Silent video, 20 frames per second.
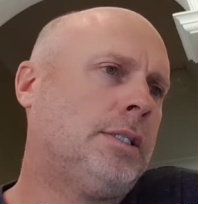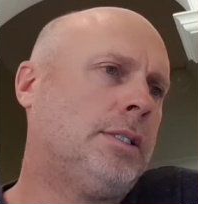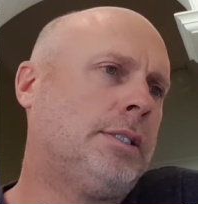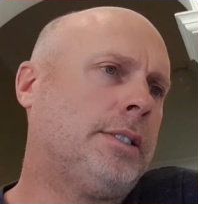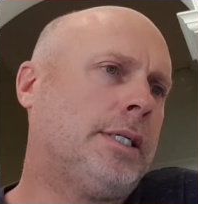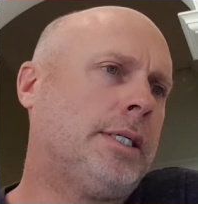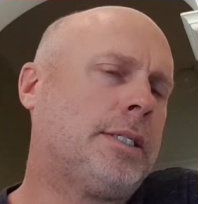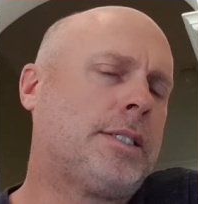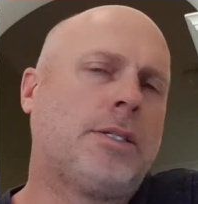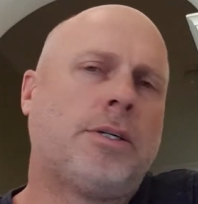
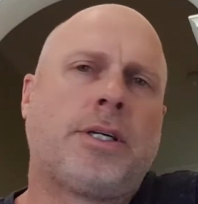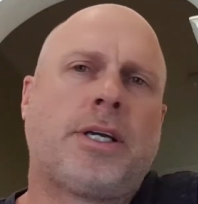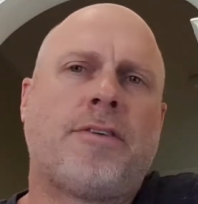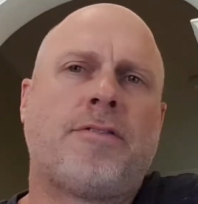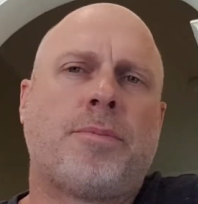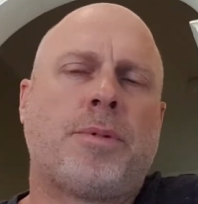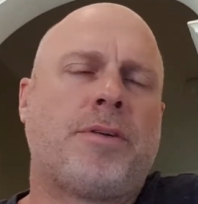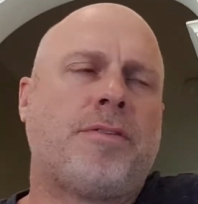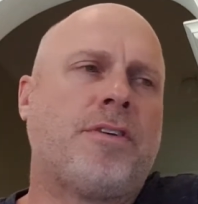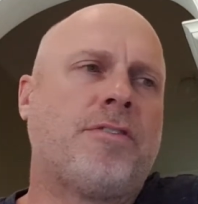Yeah, so I have a
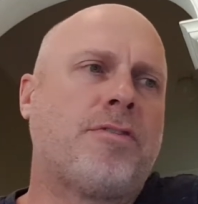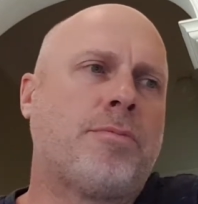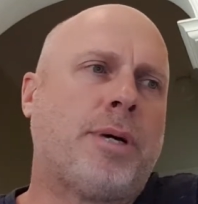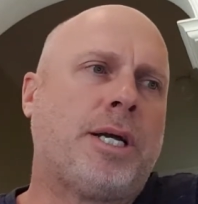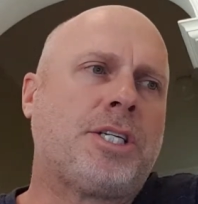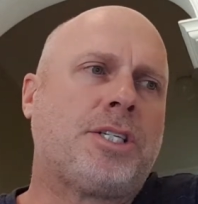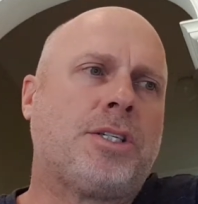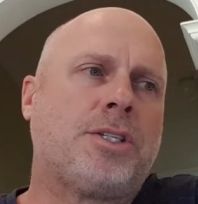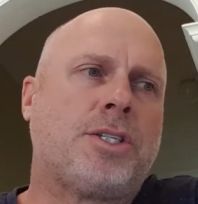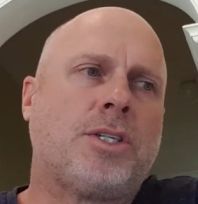bit of
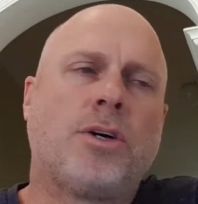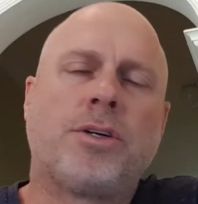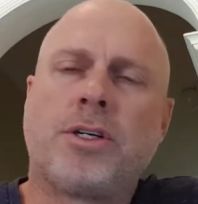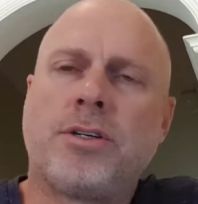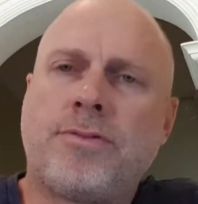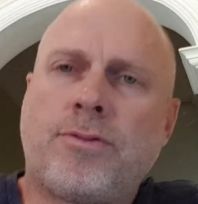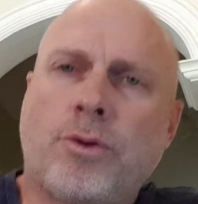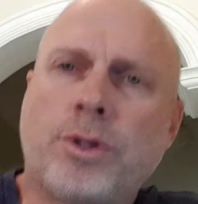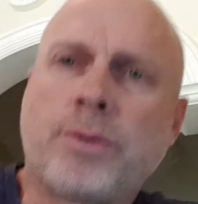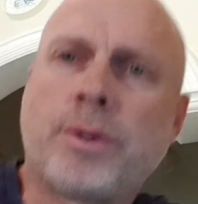information. It's
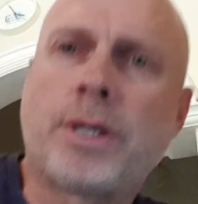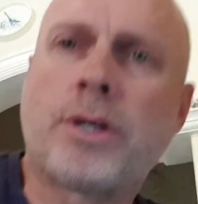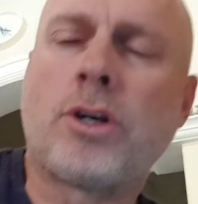1941